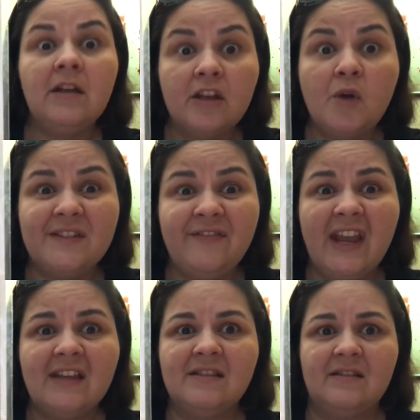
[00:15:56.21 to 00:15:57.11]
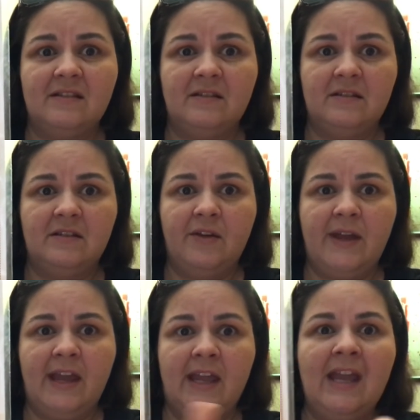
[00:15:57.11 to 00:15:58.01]
Ghostface.
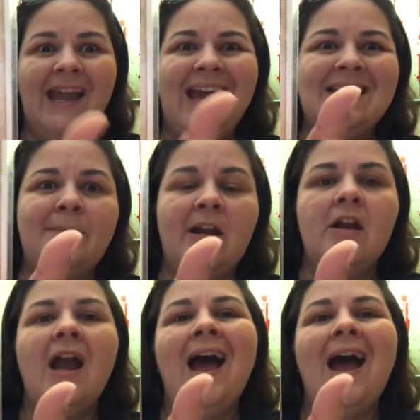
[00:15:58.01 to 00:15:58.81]
Okay, and Spider.